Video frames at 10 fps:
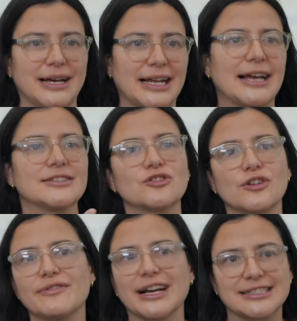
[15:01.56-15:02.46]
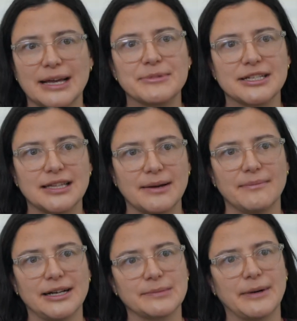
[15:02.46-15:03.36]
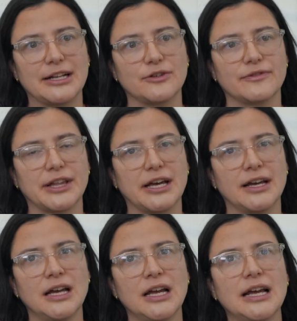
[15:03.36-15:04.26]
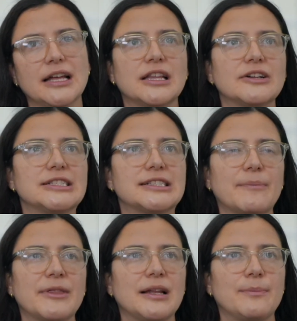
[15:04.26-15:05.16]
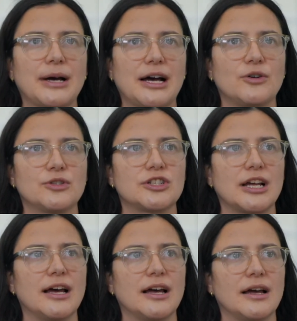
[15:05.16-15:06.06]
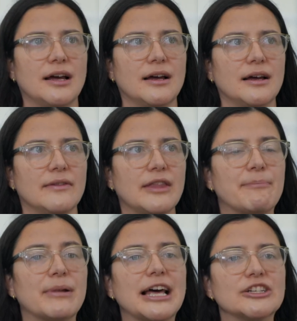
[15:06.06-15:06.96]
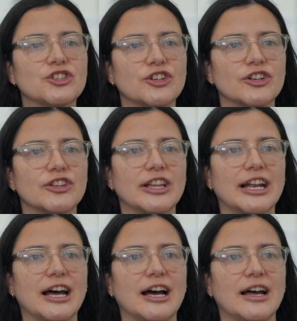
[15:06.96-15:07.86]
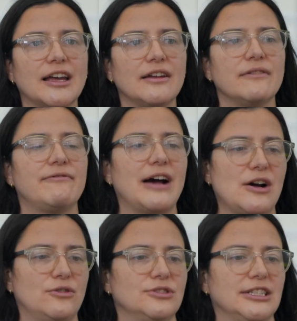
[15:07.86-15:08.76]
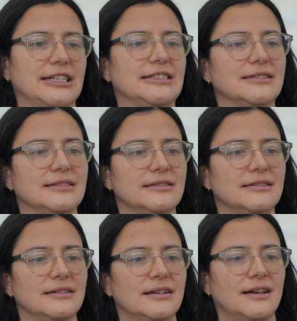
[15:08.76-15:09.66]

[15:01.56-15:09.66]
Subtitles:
but I sort of accepted them as part of the there is something about the pleasure that I found in